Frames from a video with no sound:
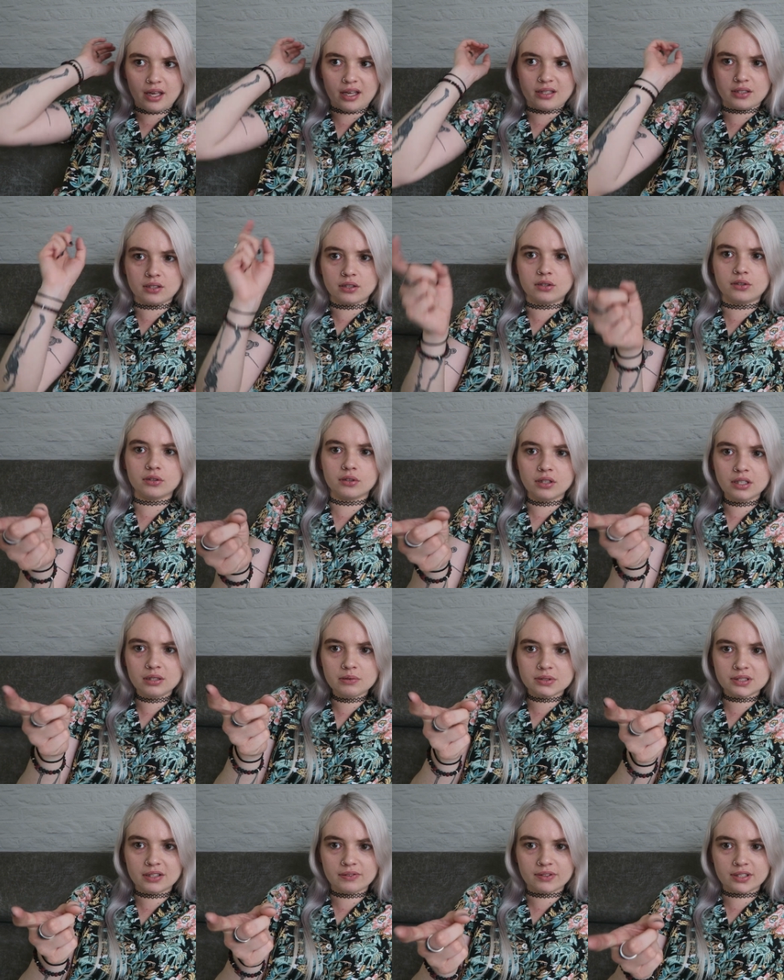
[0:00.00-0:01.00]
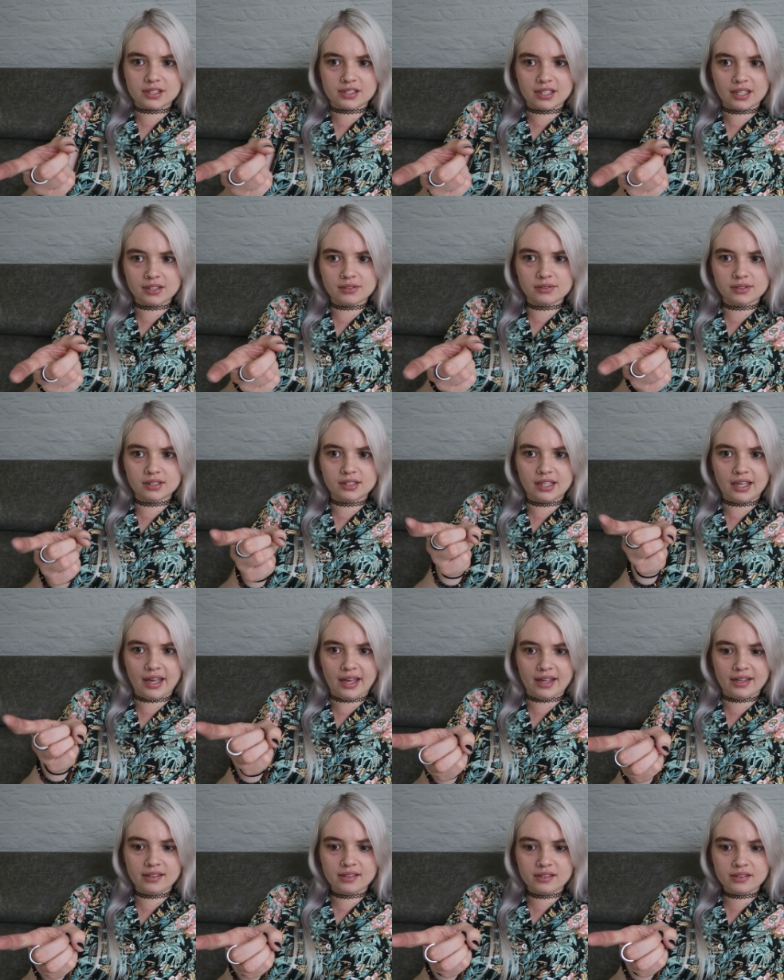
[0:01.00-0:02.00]
and the girl he was having sex with in the
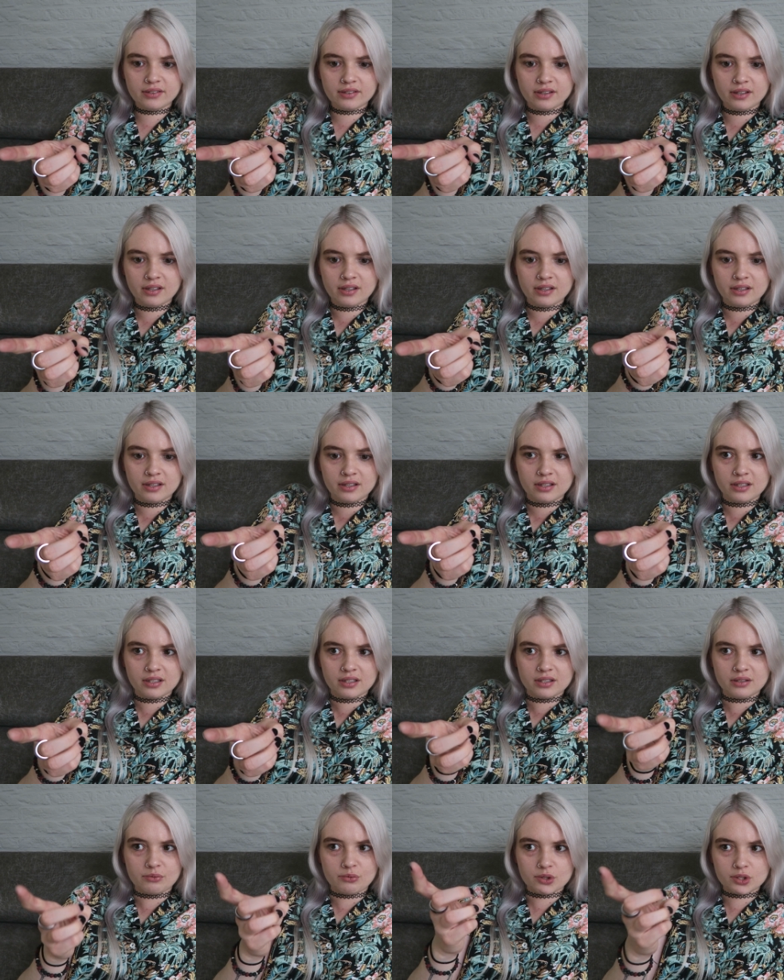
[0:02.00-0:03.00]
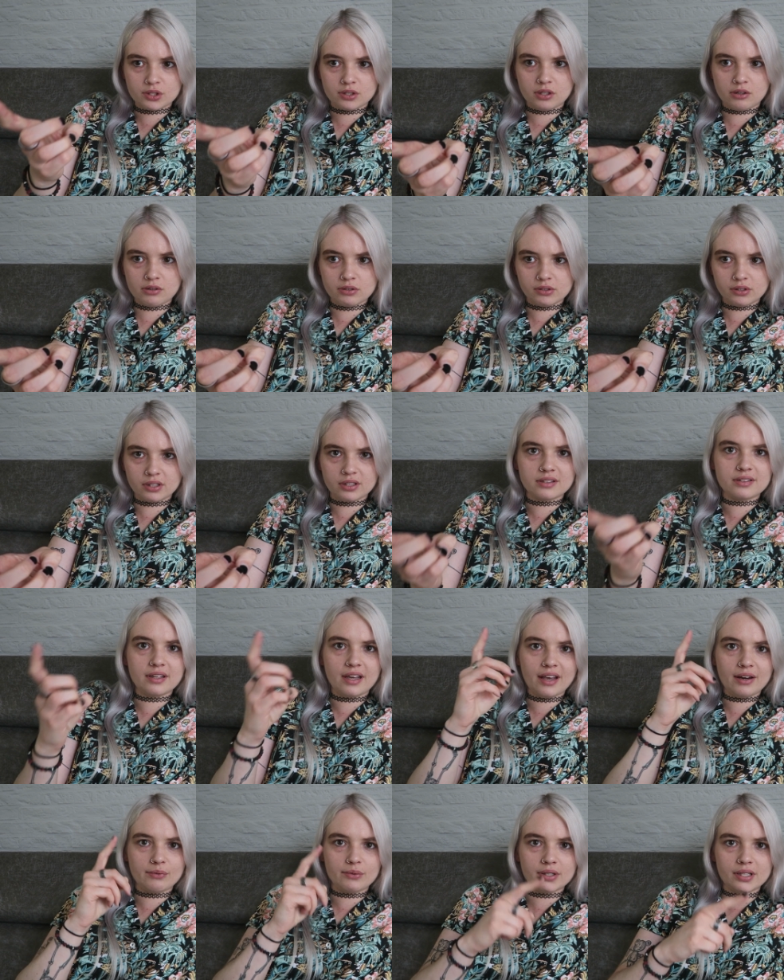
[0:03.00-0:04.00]
end was going on a
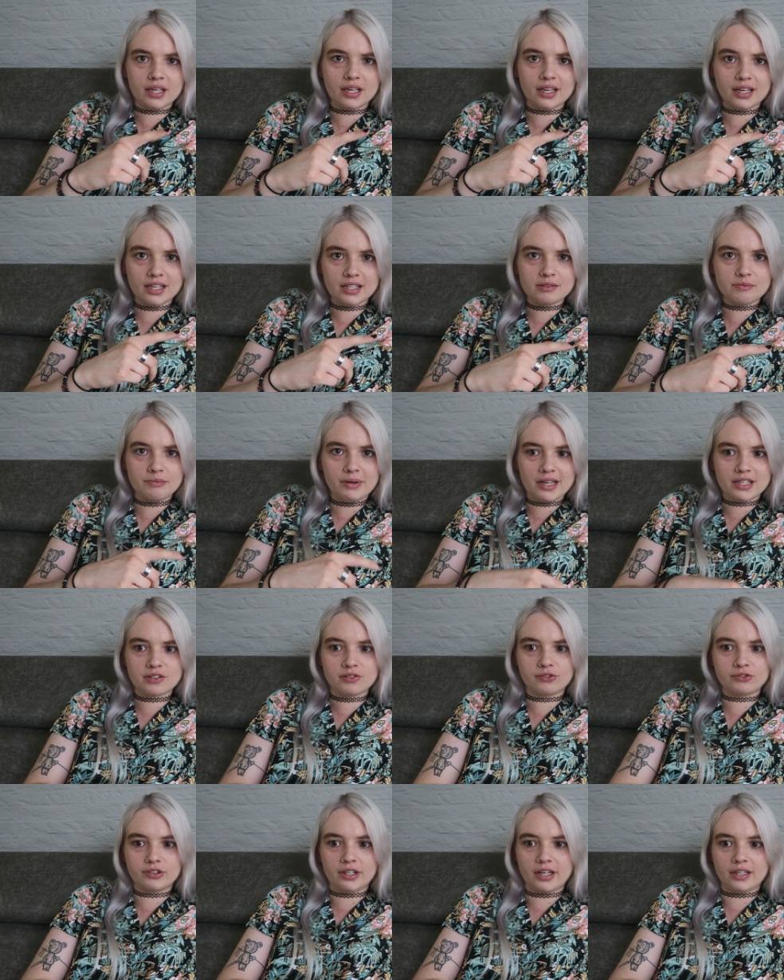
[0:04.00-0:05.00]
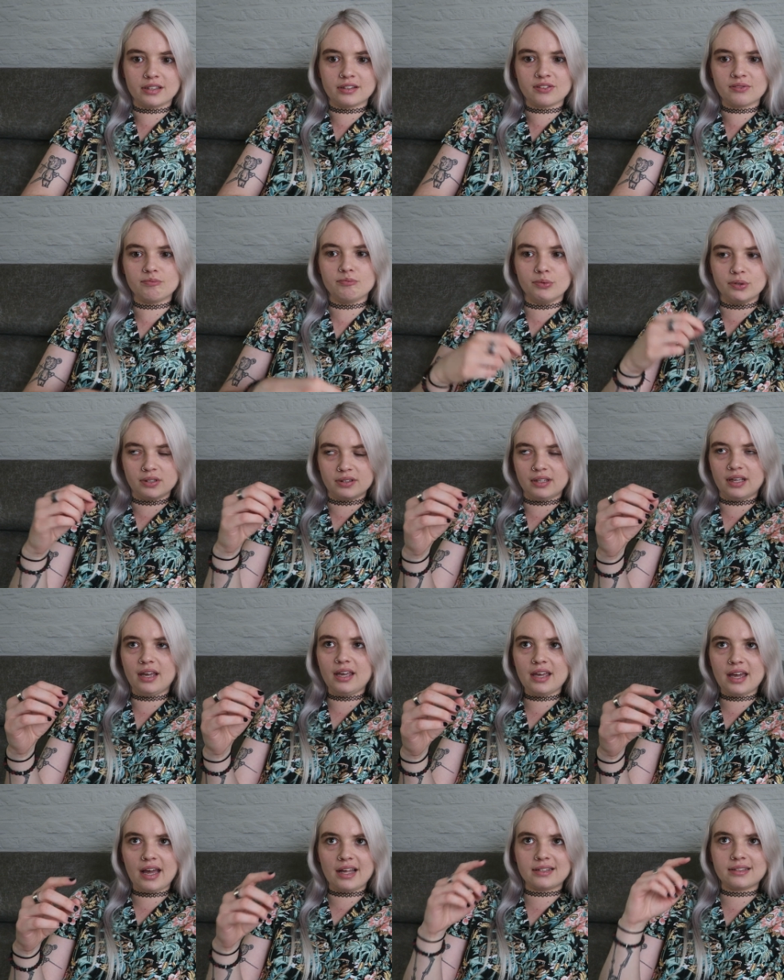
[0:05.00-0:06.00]
date with his best friend, but
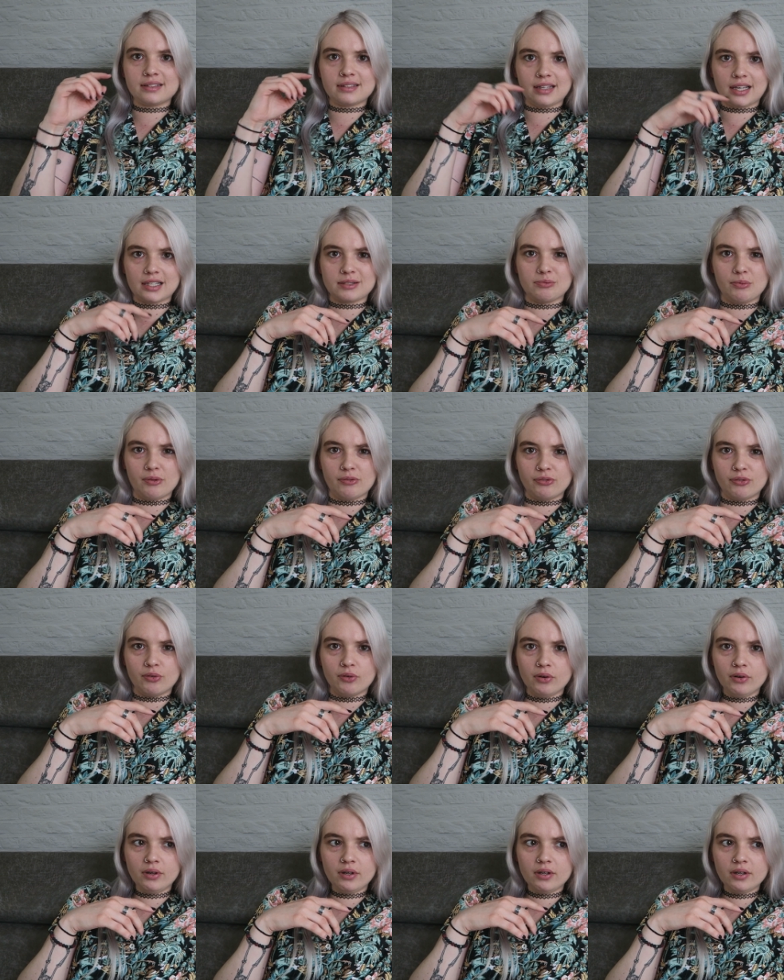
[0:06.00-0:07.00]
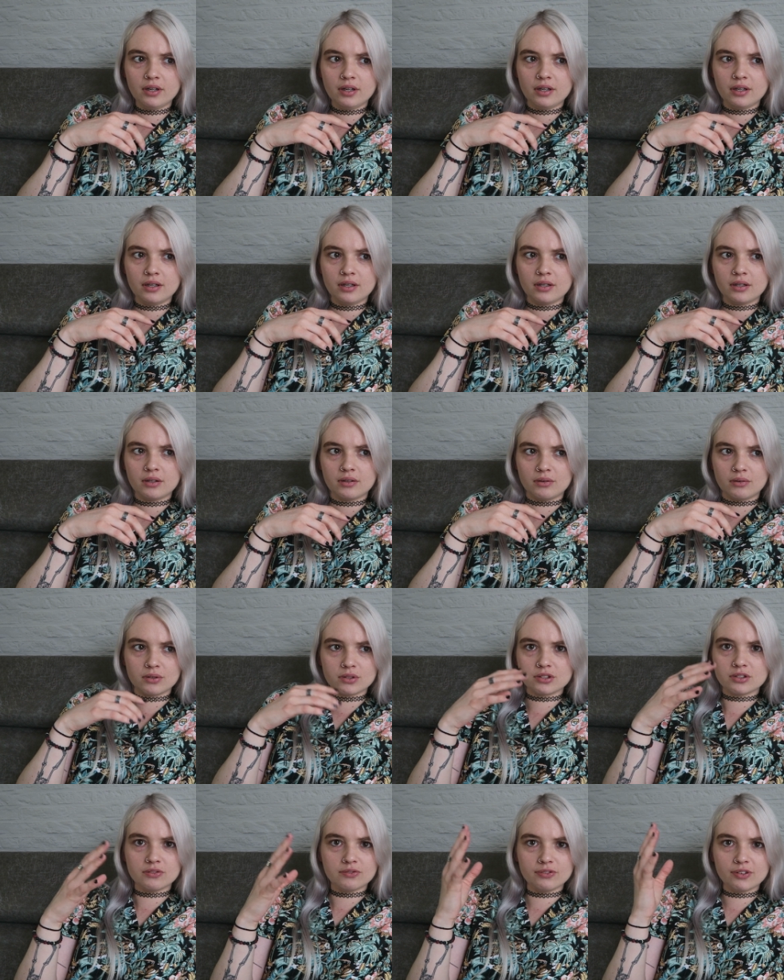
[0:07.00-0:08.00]
they had sex before or
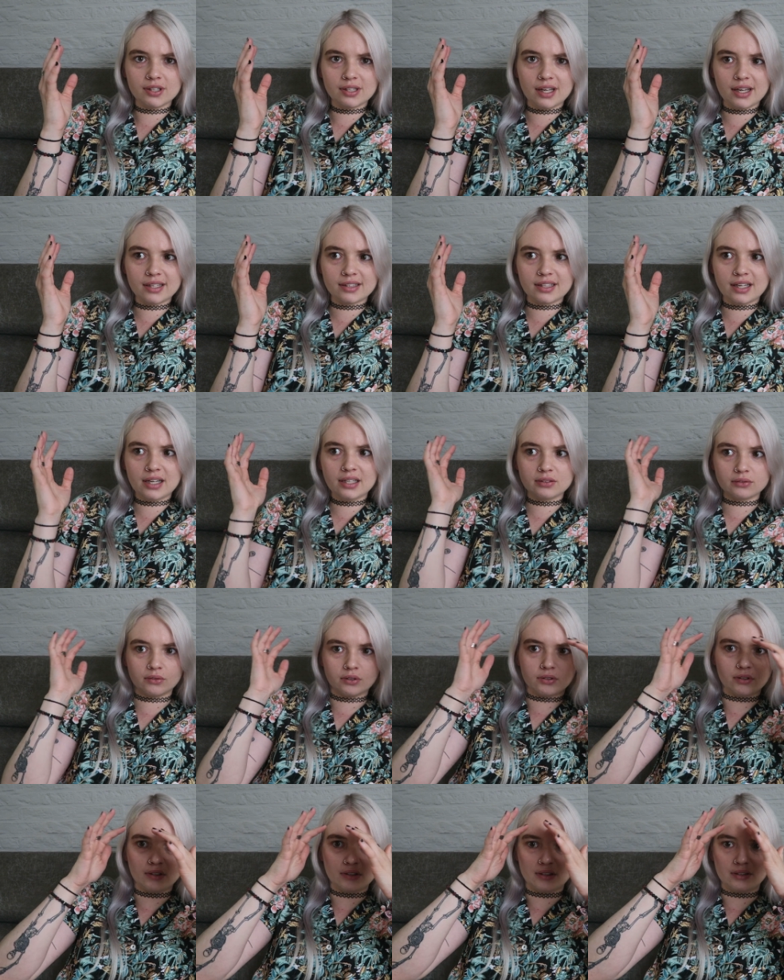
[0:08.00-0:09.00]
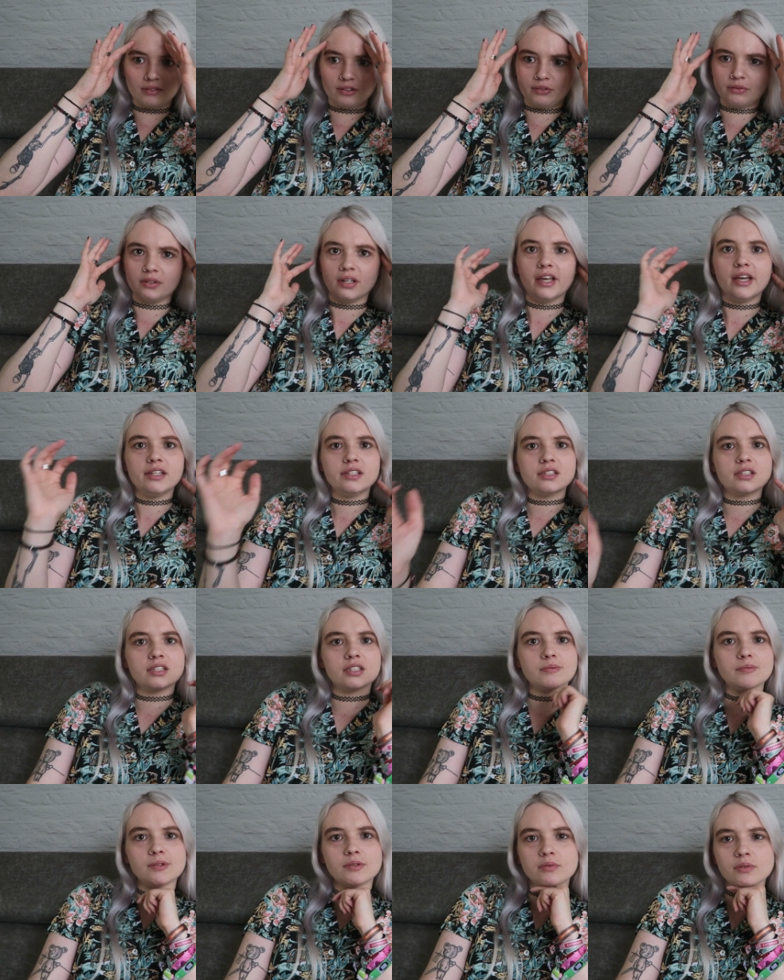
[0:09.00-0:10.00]
something like that, or a
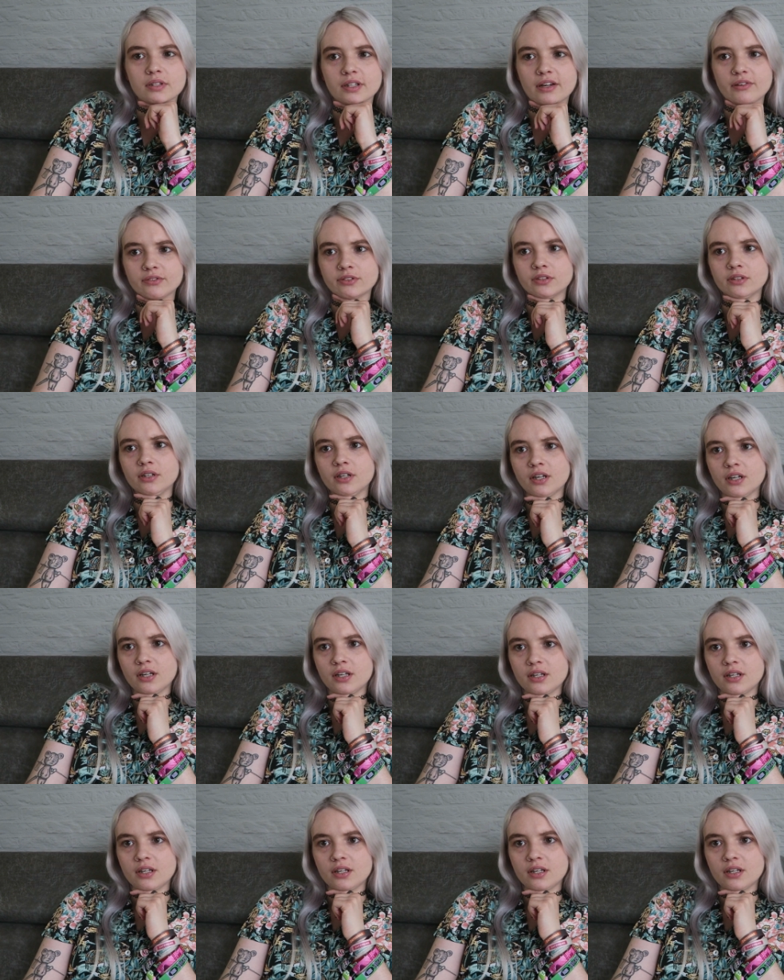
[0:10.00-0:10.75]
relationship or whatever.